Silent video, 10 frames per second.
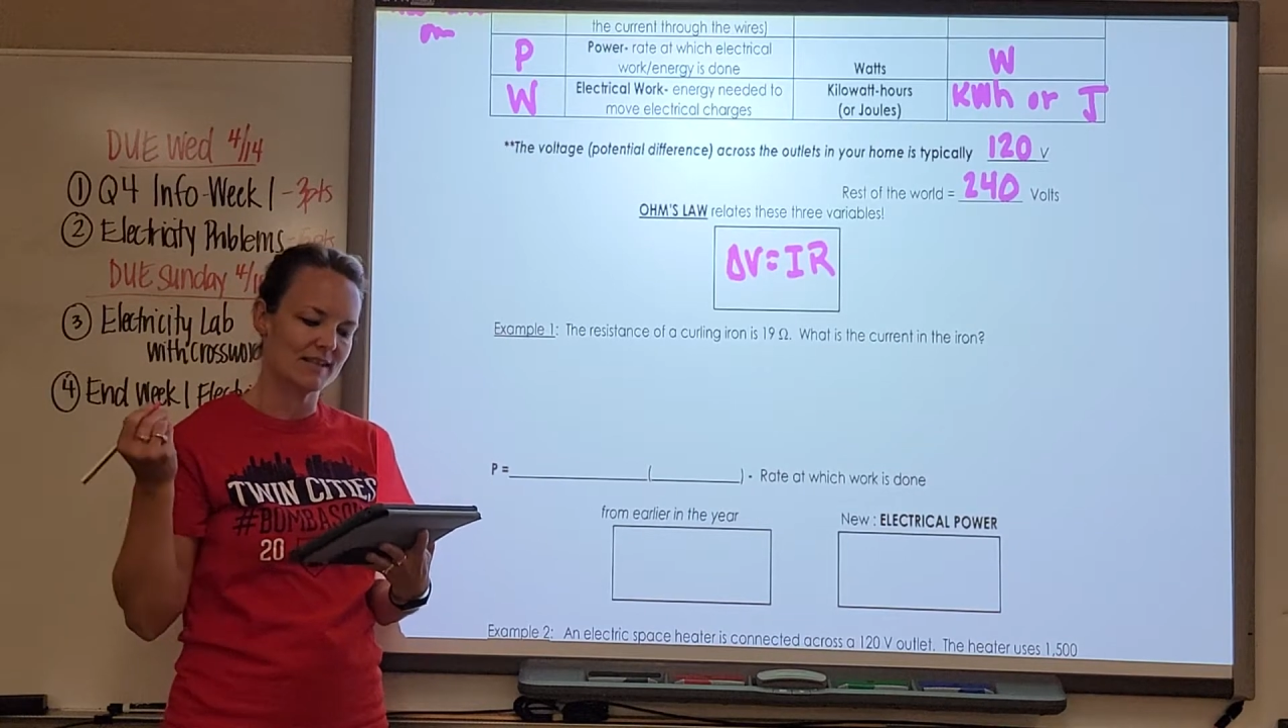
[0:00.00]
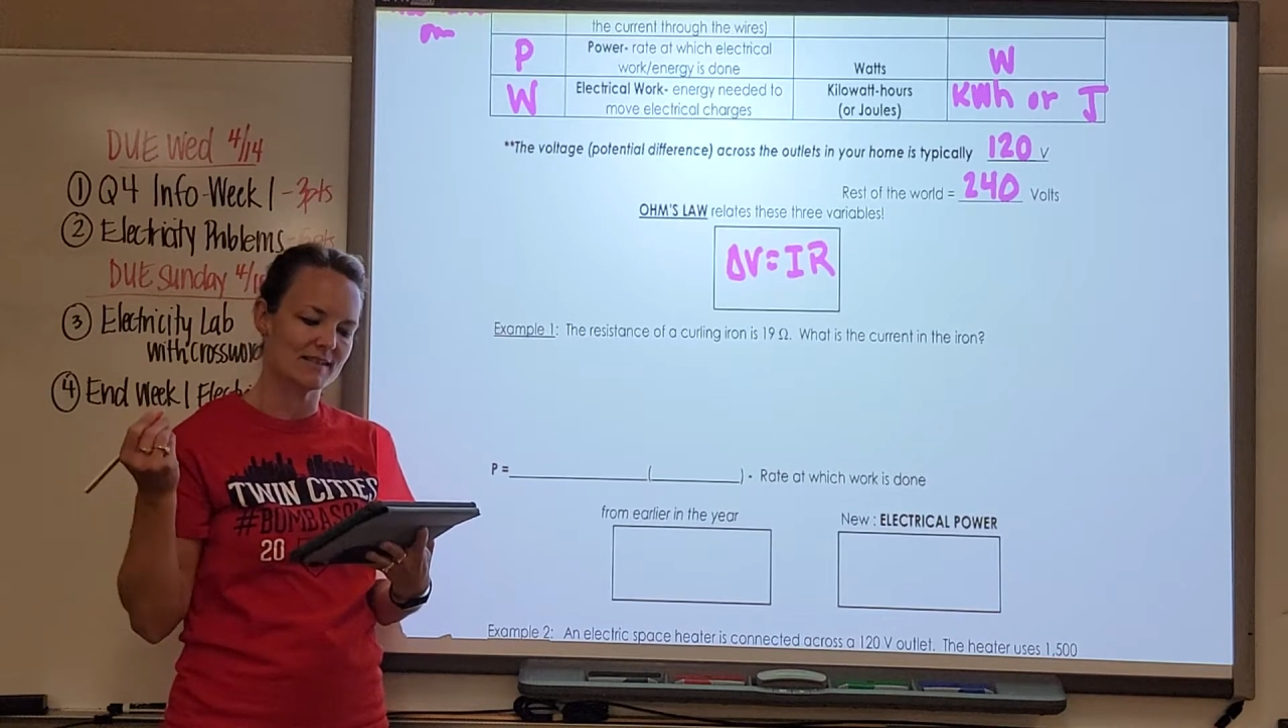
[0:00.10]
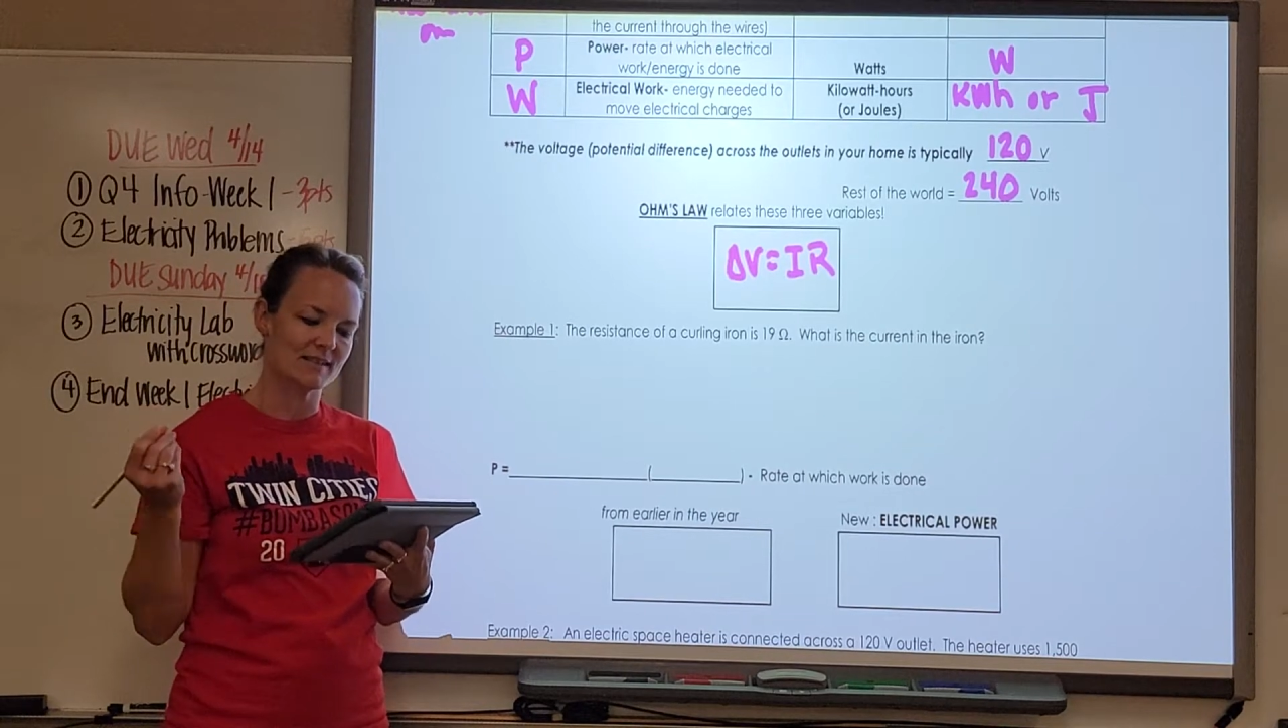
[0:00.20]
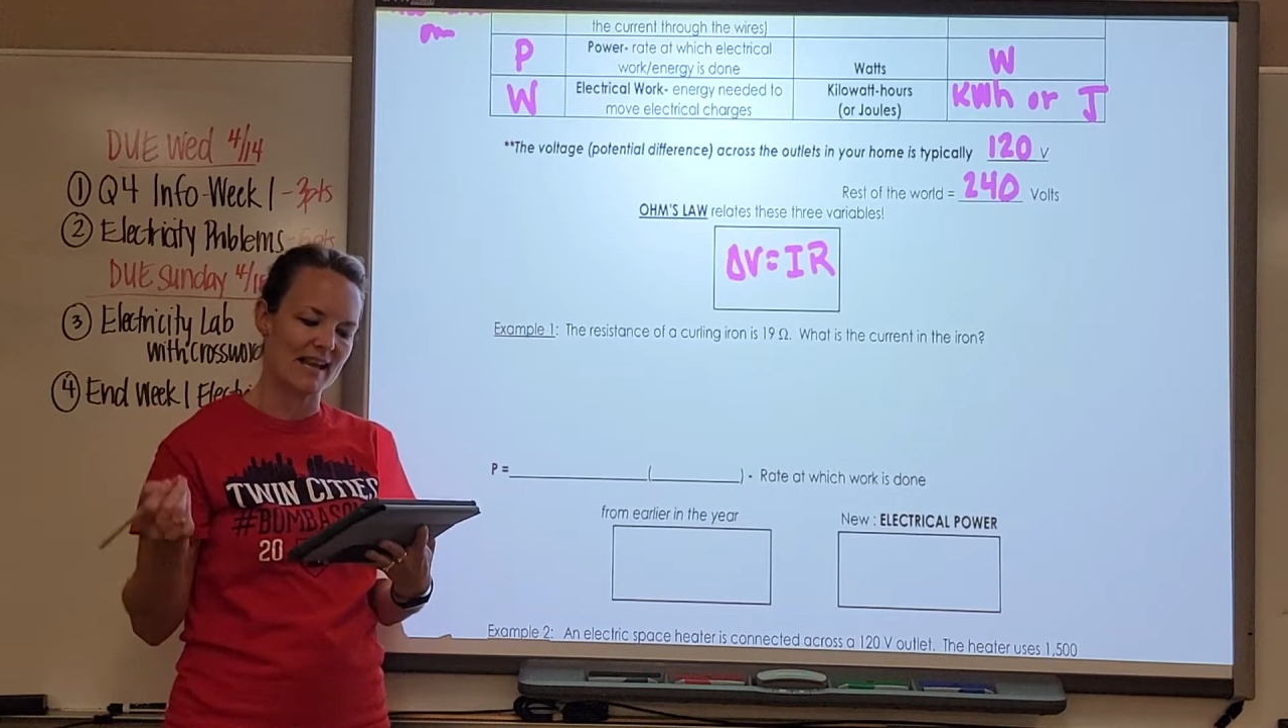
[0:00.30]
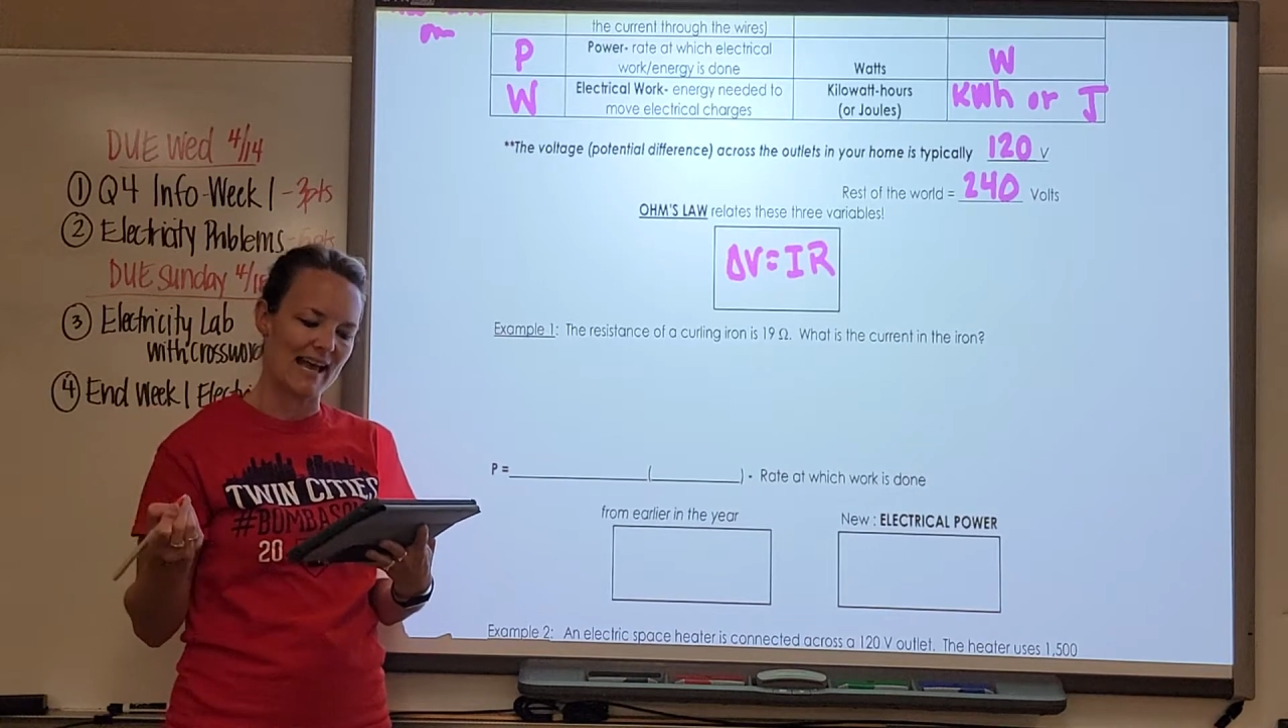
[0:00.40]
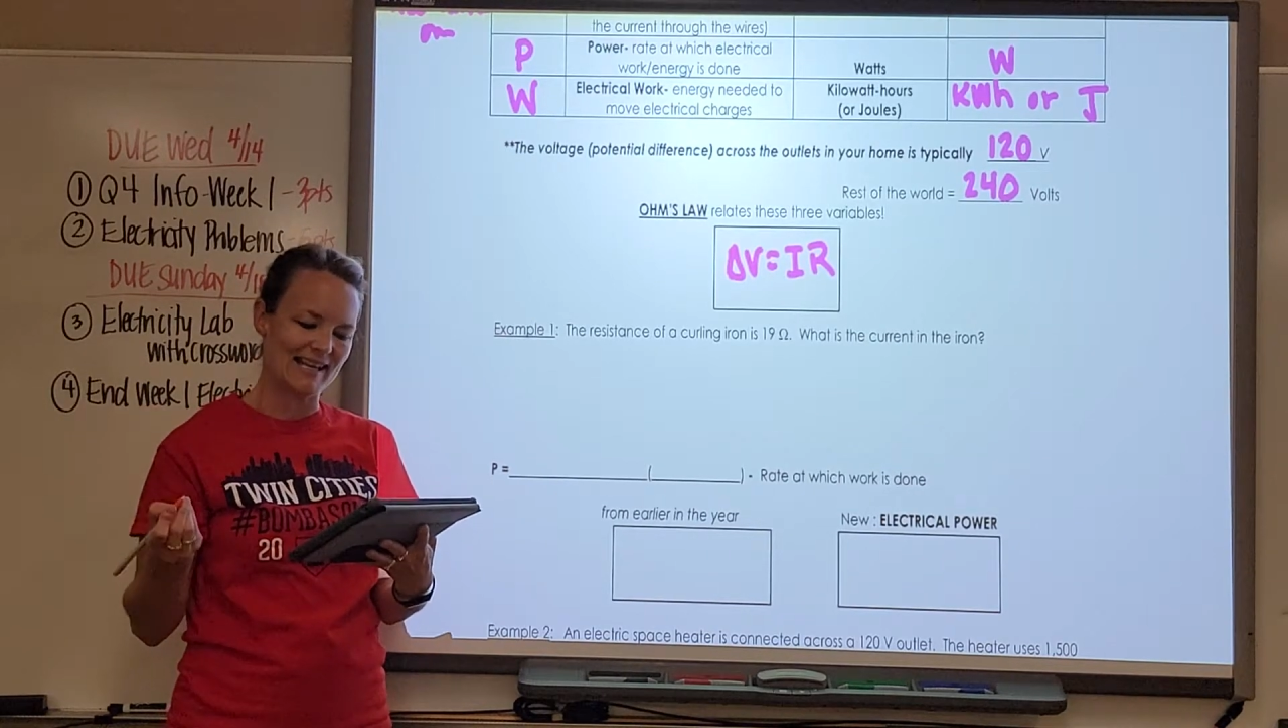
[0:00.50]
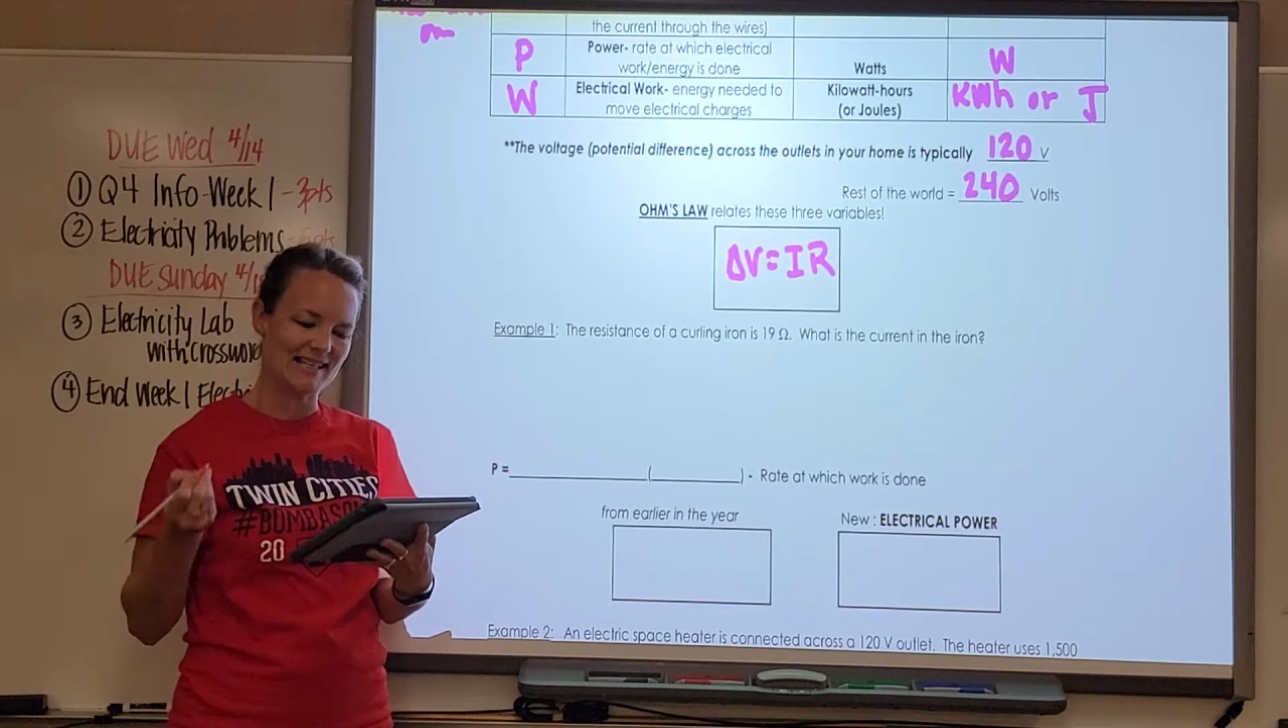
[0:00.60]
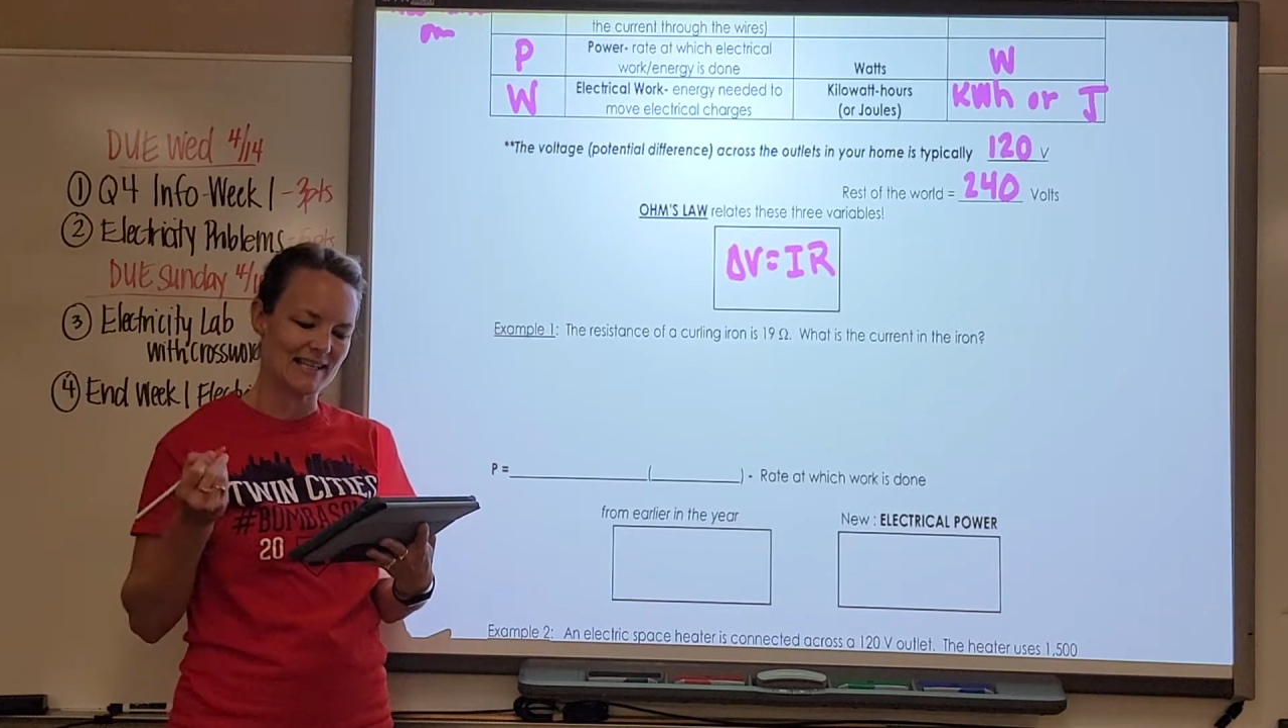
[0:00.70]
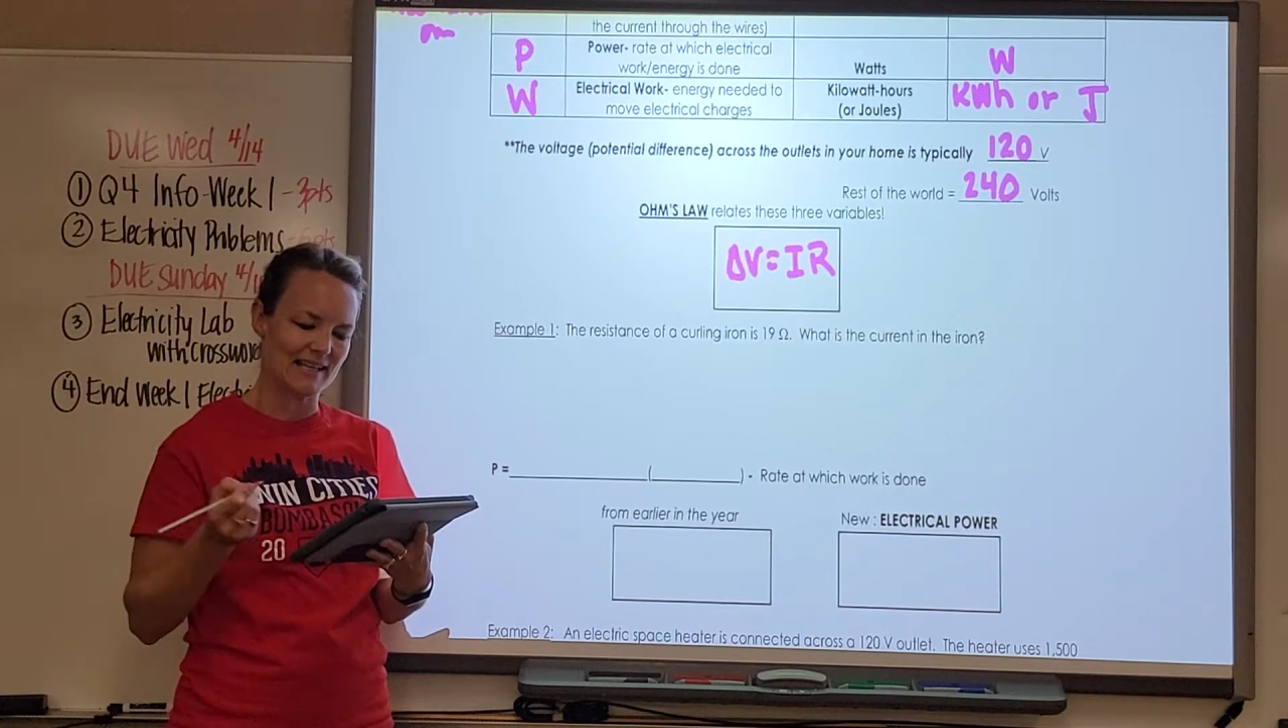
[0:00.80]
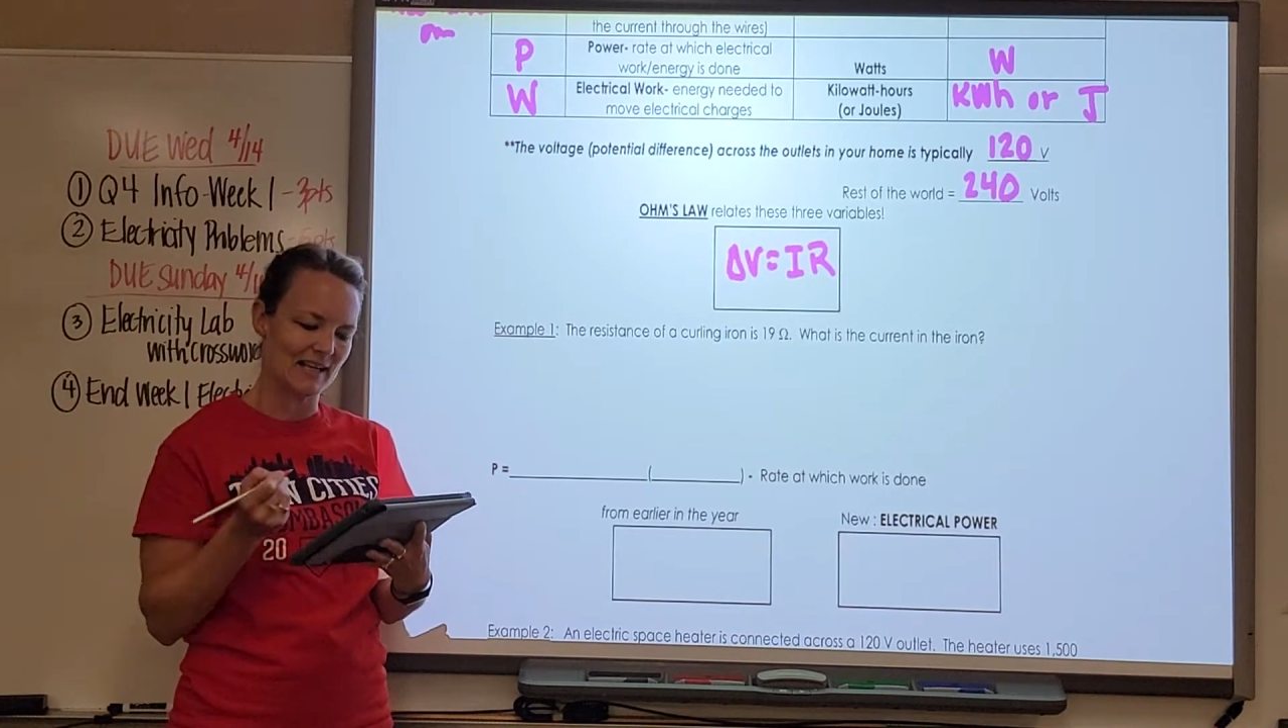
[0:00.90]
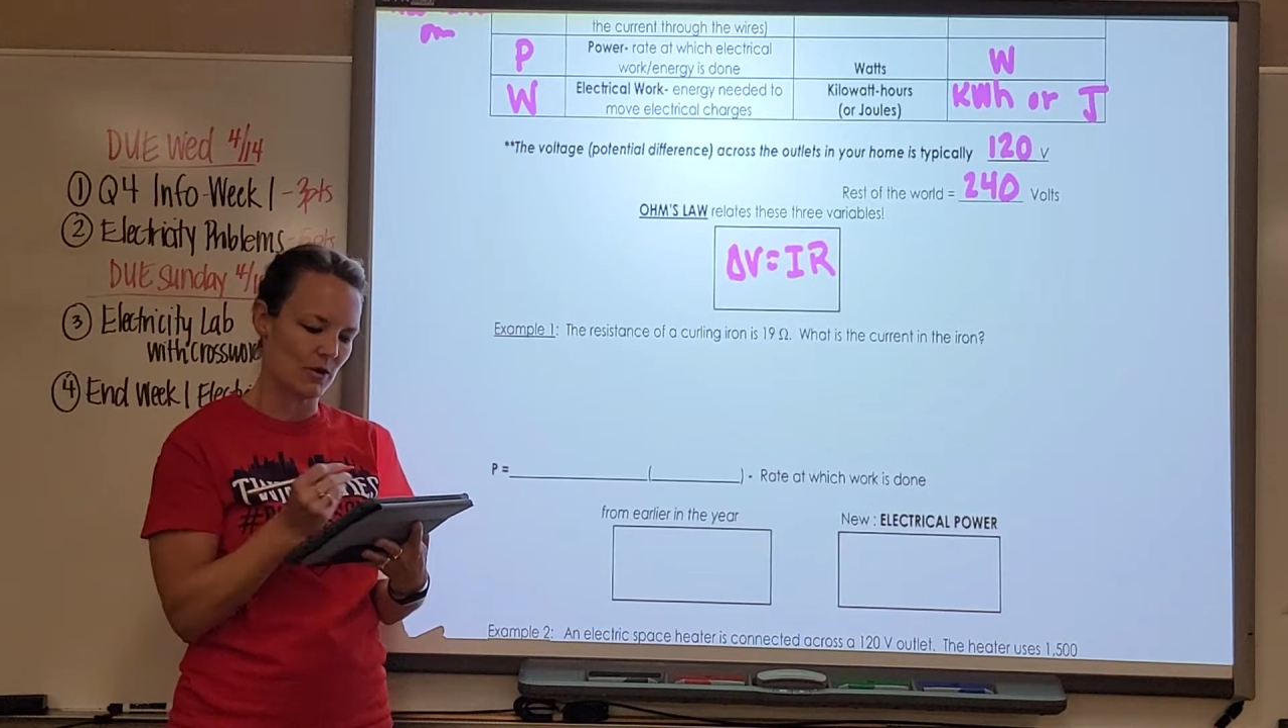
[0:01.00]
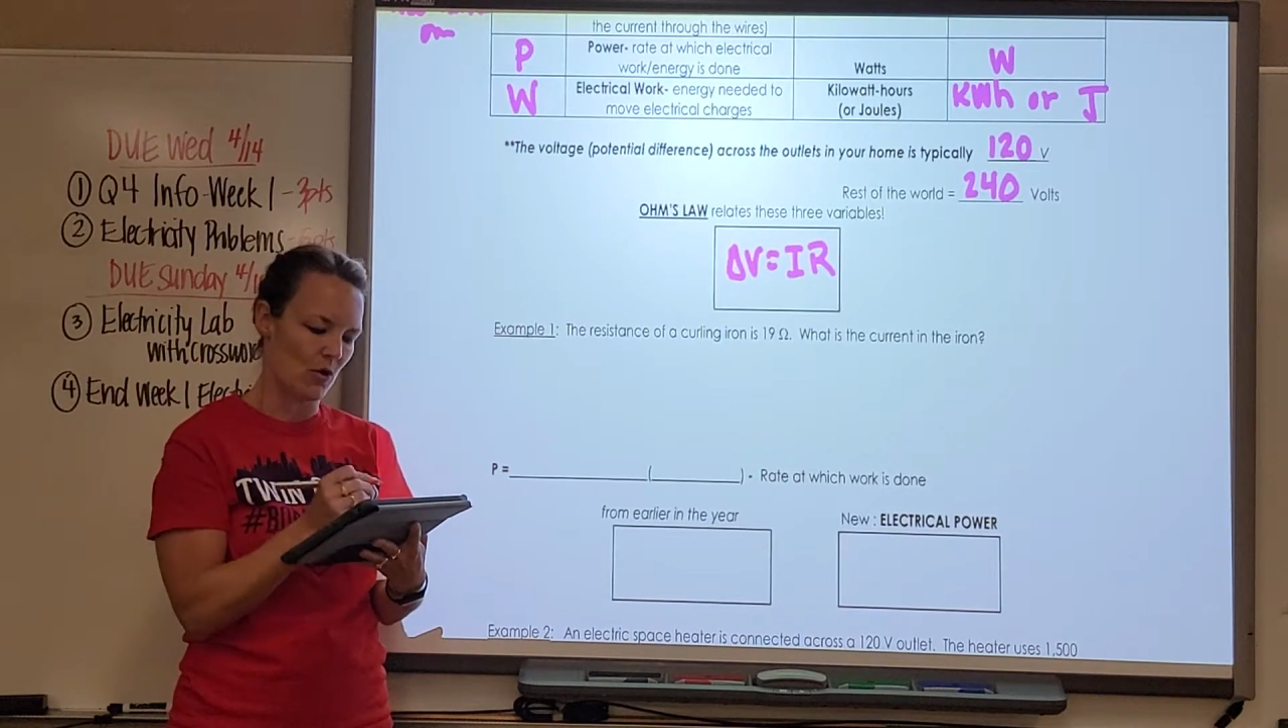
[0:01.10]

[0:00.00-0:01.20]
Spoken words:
is 19